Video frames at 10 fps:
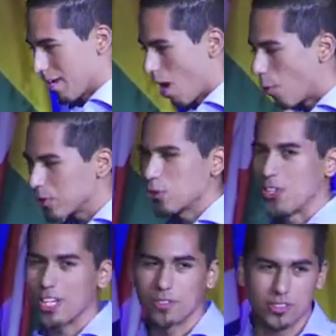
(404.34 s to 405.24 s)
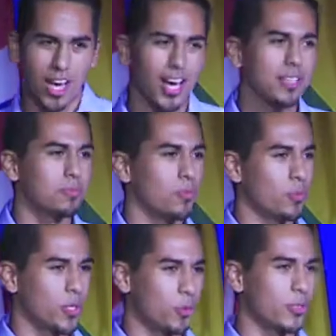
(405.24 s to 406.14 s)
I want you to think of a time
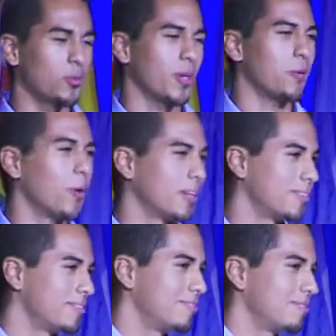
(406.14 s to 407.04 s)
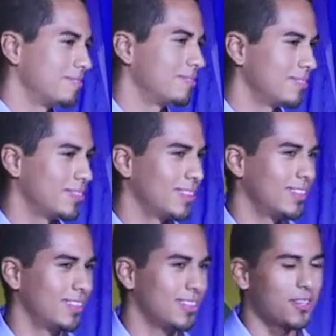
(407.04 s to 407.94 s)
when you were 21.
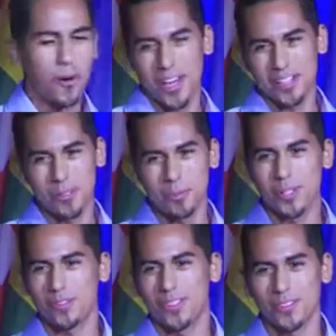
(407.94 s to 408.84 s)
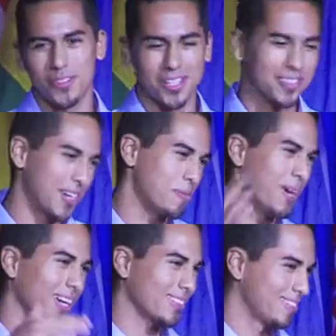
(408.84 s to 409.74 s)
Go ahead, don't be afraid to think how
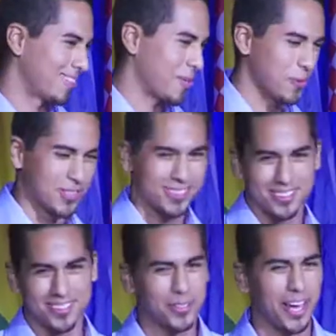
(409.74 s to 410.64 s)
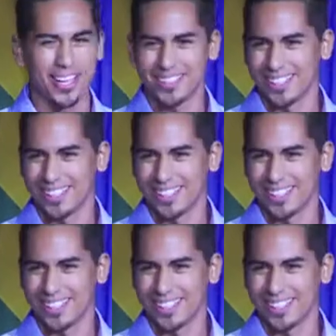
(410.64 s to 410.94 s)
back that was. It's okay.